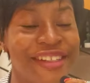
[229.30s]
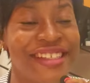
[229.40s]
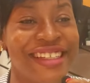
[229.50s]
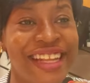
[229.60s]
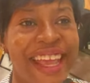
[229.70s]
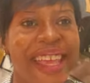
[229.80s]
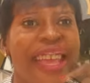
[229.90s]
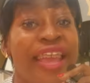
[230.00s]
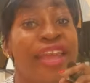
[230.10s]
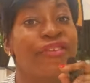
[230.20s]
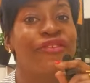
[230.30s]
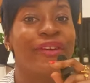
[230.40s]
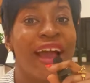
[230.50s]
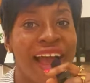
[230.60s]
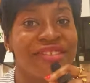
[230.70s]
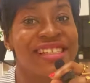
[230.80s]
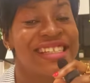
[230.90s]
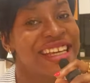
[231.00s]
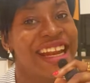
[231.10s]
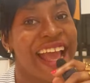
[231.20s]
today. If you haven't
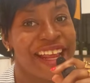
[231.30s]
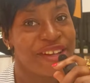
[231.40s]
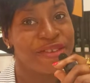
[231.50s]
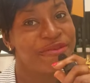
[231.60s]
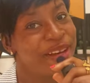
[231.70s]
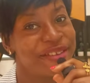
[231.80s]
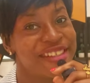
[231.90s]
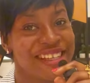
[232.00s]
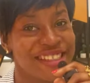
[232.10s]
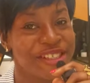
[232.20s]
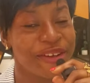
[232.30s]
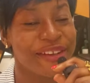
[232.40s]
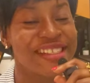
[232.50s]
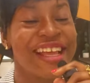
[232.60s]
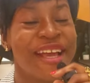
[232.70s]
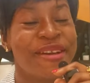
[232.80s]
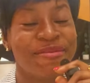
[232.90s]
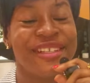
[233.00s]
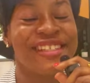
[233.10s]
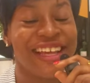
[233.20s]
seen any of my recent shots,
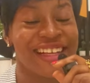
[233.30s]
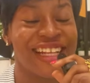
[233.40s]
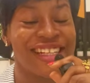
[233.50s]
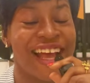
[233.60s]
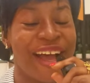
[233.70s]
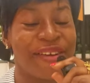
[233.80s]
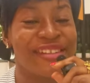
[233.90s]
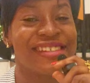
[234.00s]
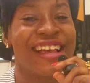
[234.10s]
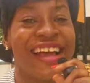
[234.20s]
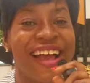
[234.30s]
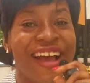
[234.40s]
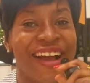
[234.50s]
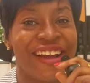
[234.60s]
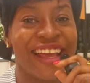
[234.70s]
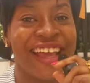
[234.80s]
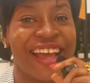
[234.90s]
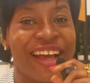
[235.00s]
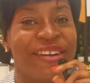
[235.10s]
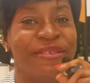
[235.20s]
please check that out.
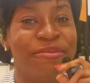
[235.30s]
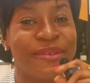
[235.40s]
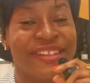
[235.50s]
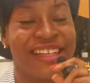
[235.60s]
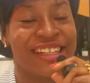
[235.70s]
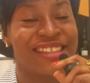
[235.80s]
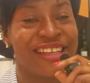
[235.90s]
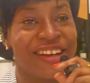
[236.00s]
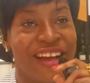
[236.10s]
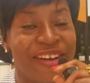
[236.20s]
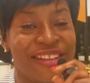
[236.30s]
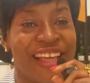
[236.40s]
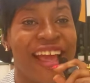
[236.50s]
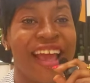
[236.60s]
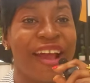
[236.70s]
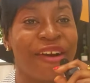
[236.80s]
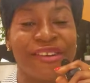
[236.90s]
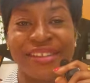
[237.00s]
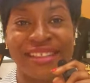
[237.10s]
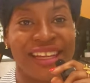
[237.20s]
Okay, I'll put that out there,
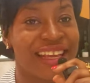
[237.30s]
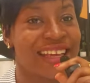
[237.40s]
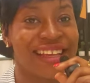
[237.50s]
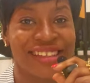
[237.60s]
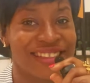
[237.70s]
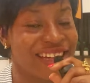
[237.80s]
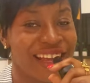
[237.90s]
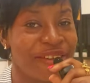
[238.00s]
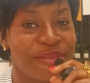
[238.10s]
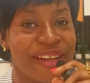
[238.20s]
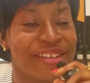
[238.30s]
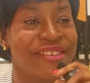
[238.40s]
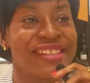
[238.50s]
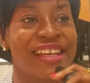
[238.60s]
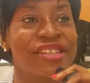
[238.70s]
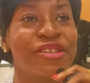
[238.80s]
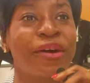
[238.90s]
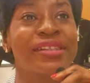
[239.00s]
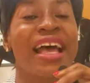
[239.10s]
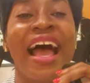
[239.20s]
or check out my recent
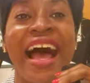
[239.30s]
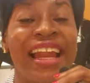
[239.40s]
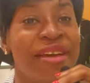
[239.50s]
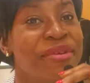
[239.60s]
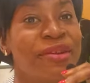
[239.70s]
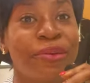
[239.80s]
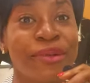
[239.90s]
shot and let me know